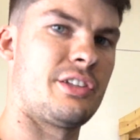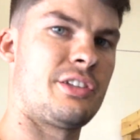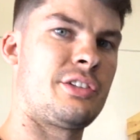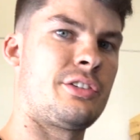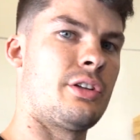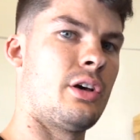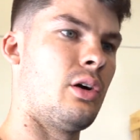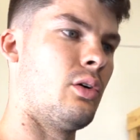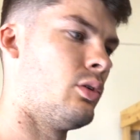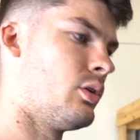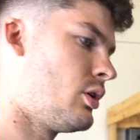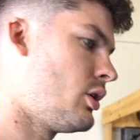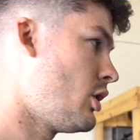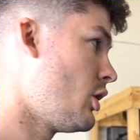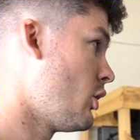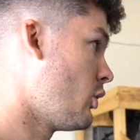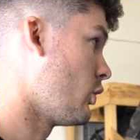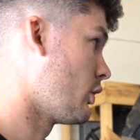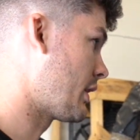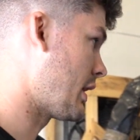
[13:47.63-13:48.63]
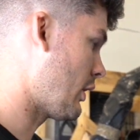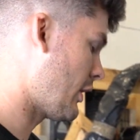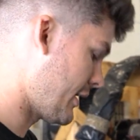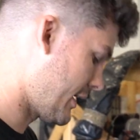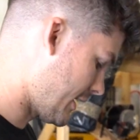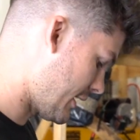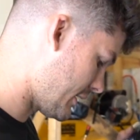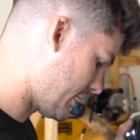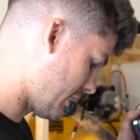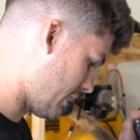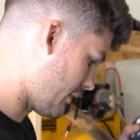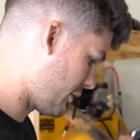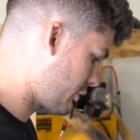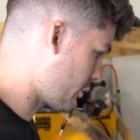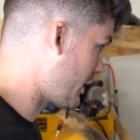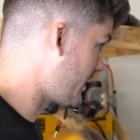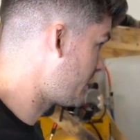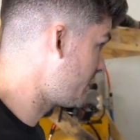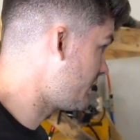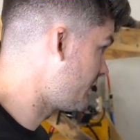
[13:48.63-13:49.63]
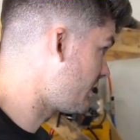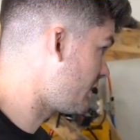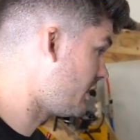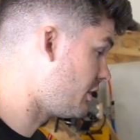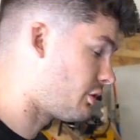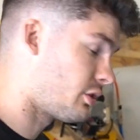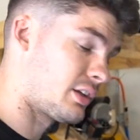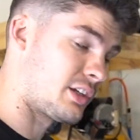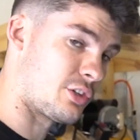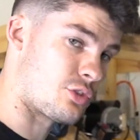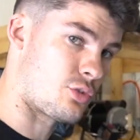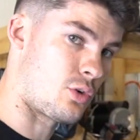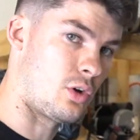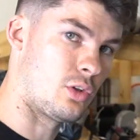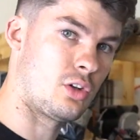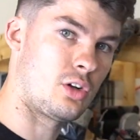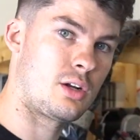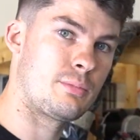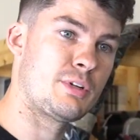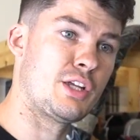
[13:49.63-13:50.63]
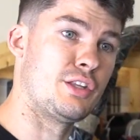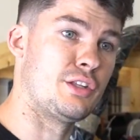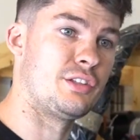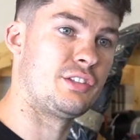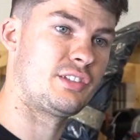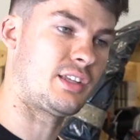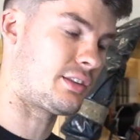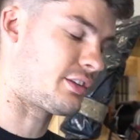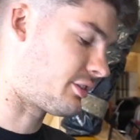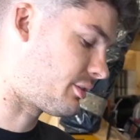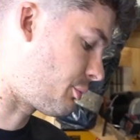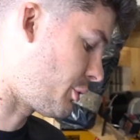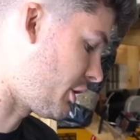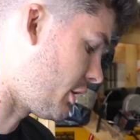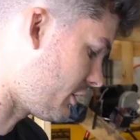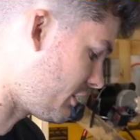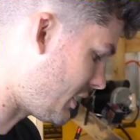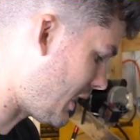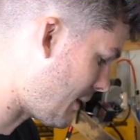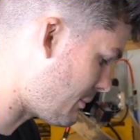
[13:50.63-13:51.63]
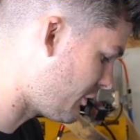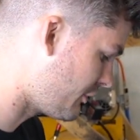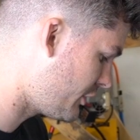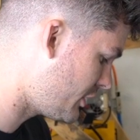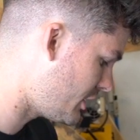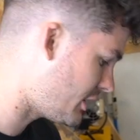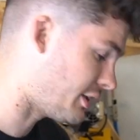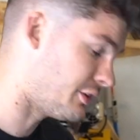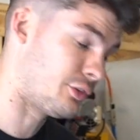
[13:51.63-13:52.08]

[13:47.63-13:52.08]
So we'll go ahead and thread these into the control arm and then set the spring on top of it.